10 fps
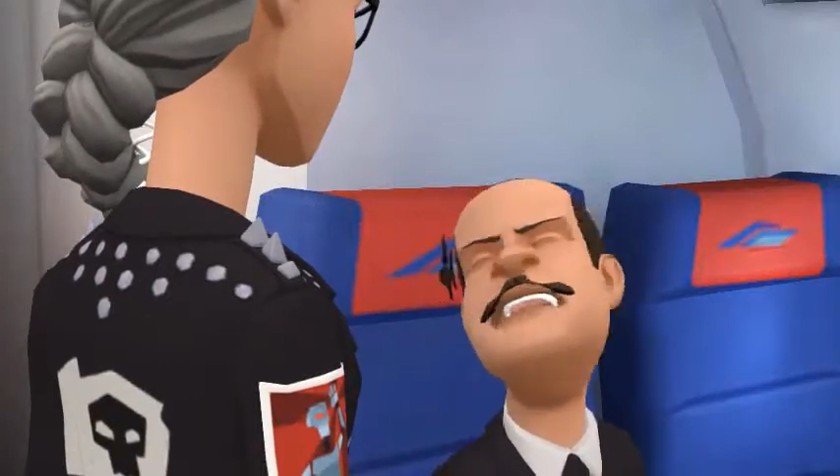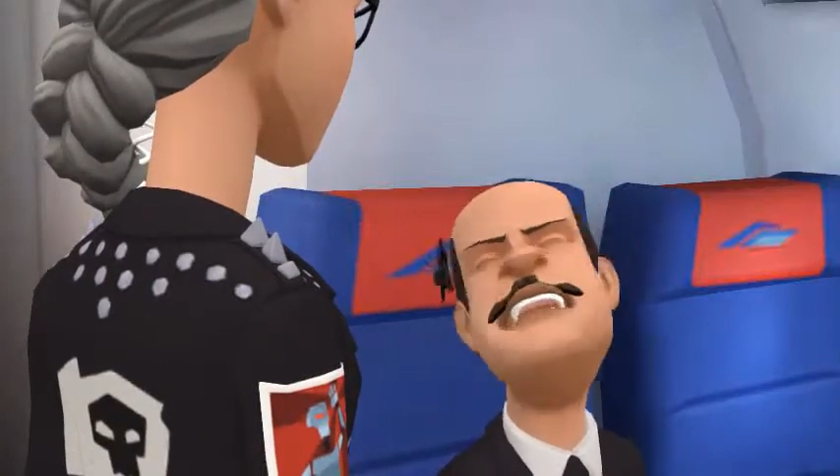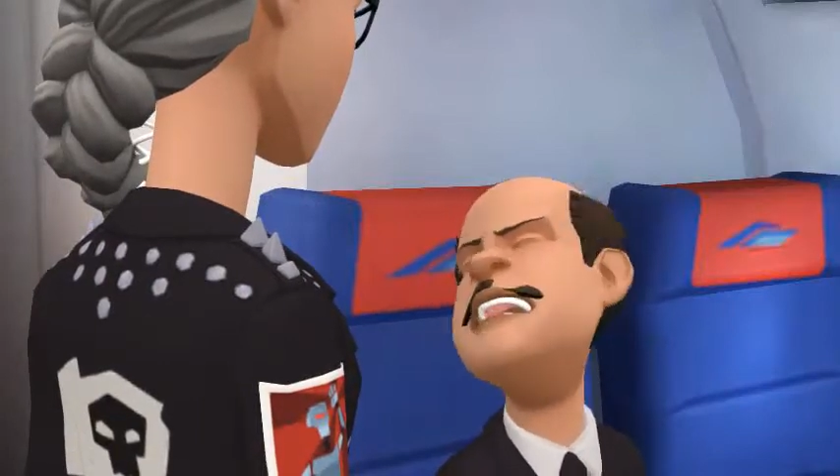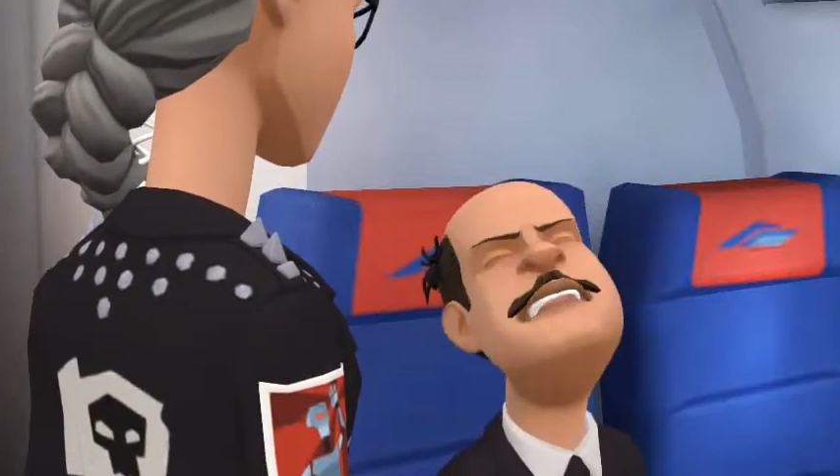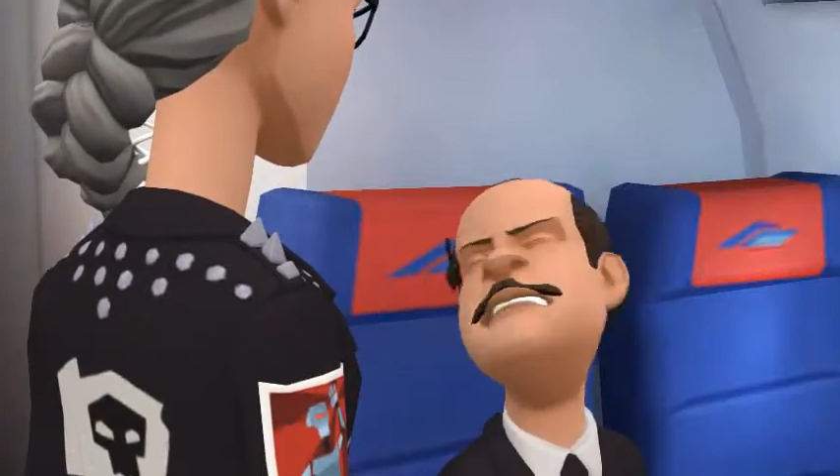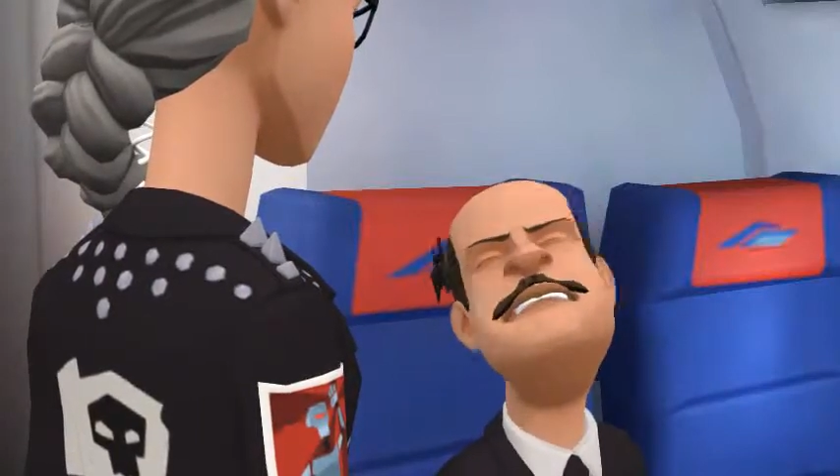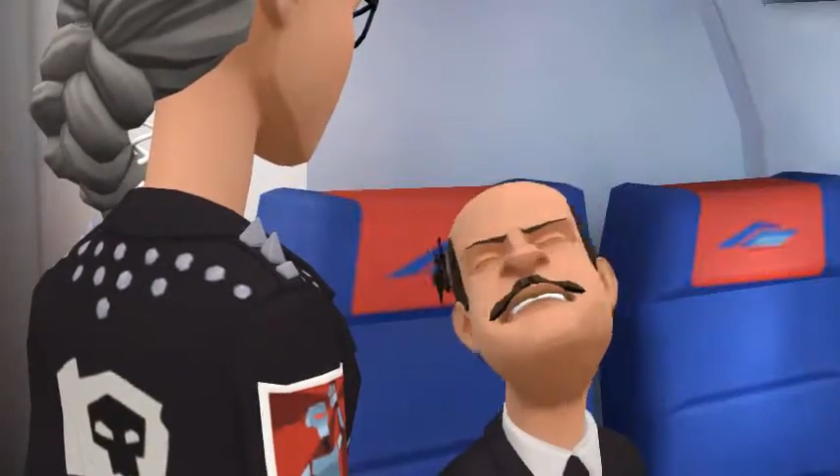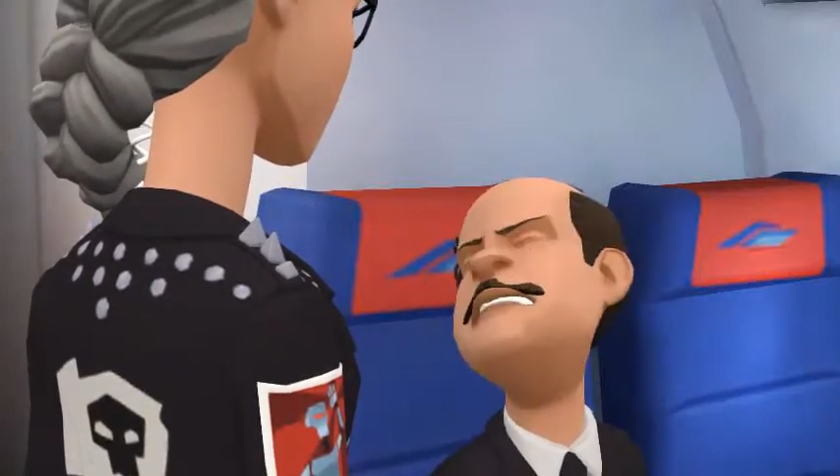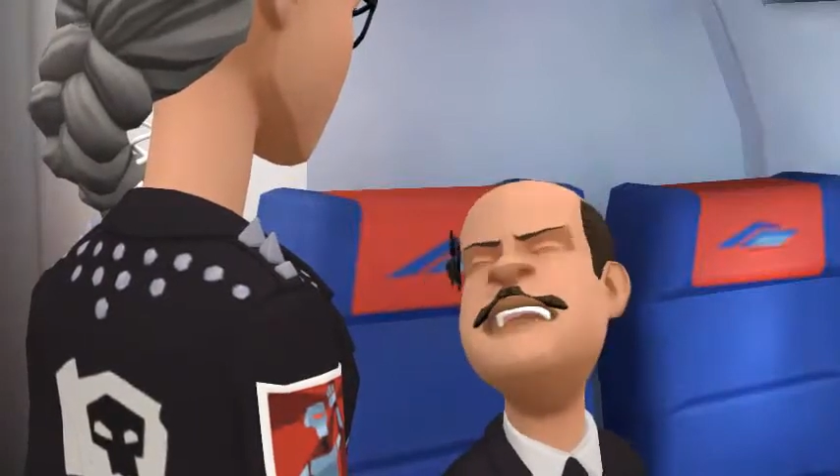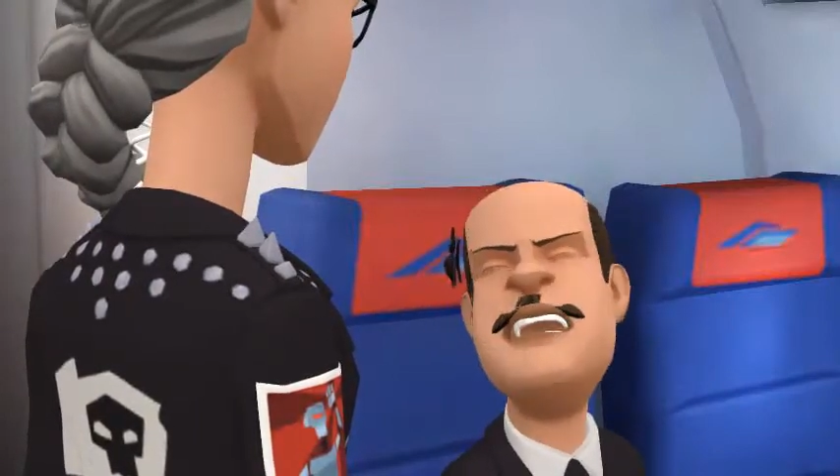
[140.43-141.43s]
head.
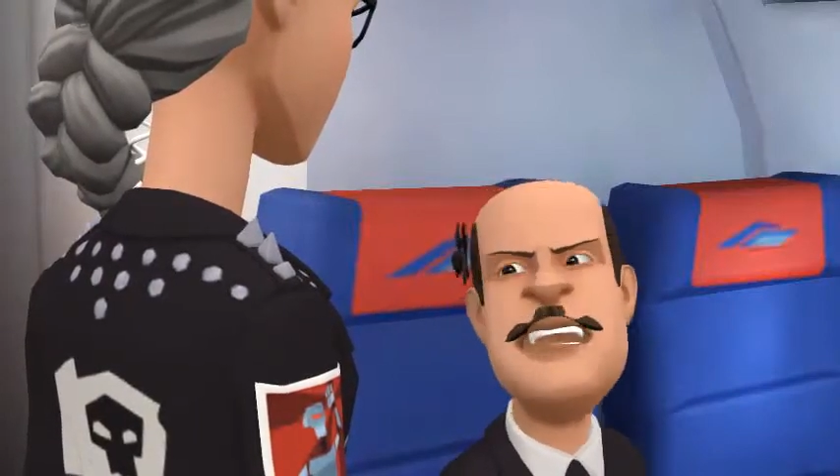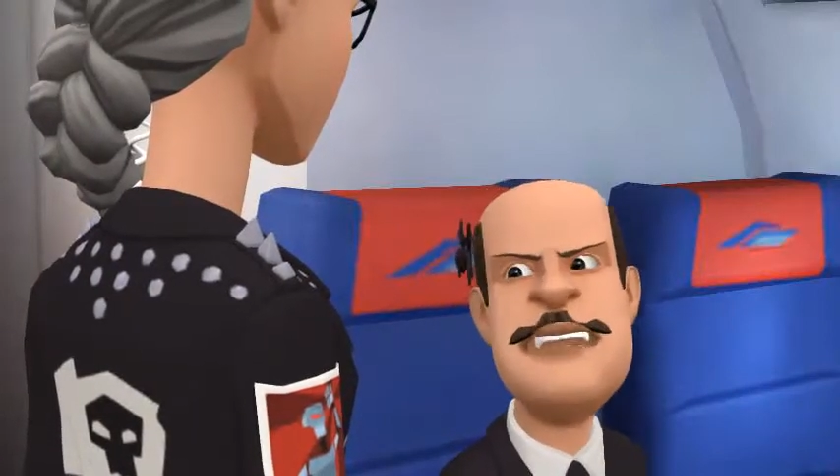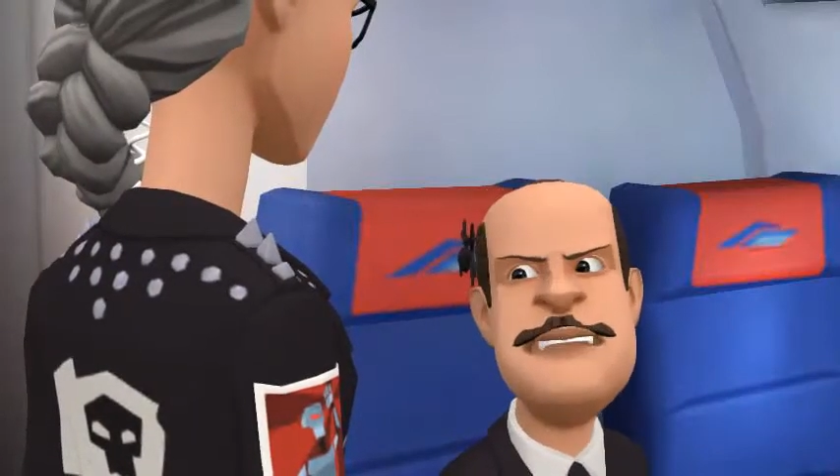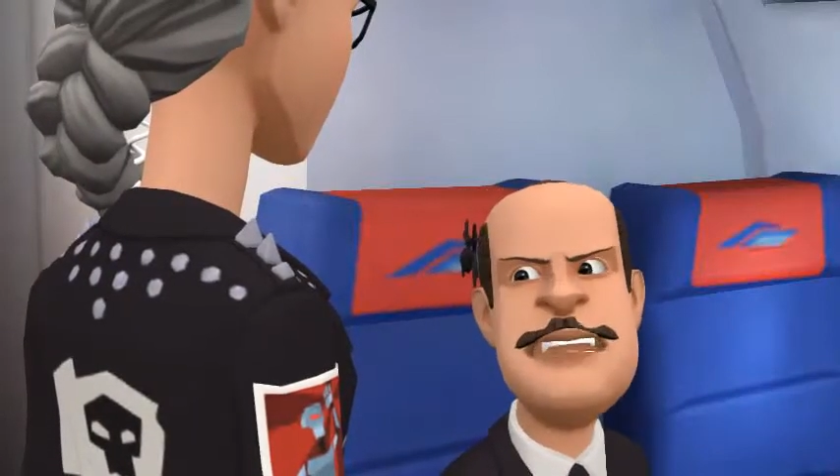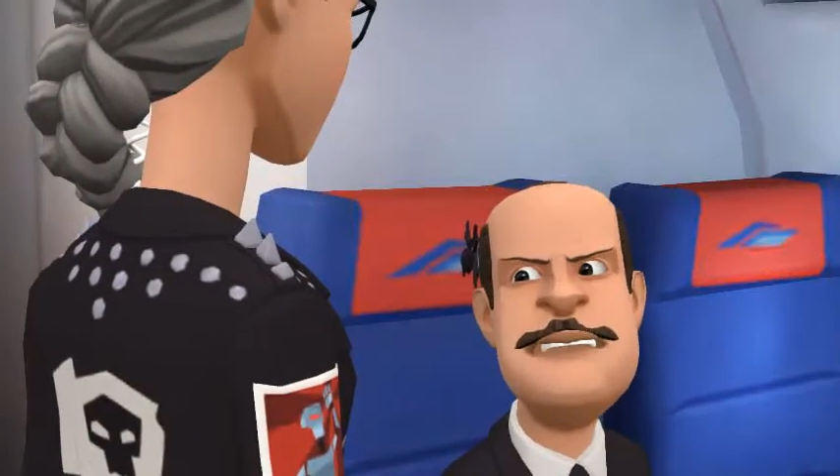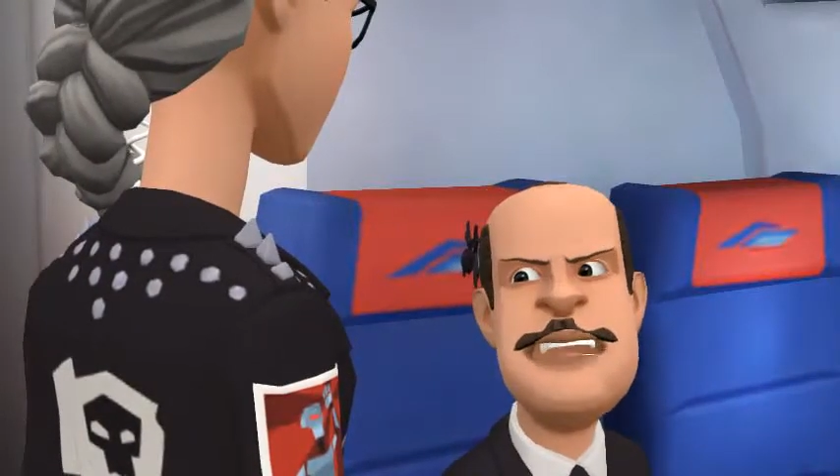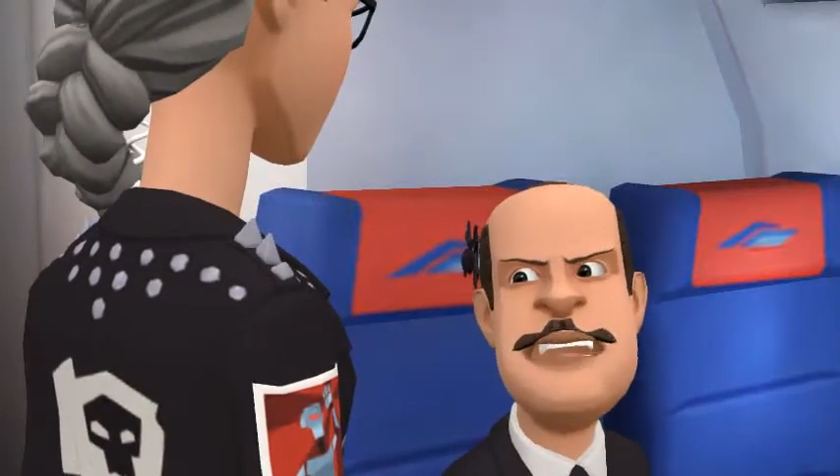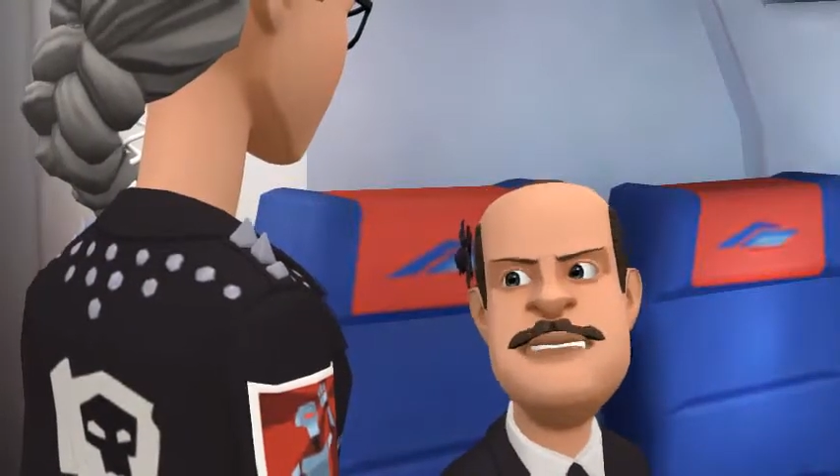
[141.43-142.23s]
It just bit me.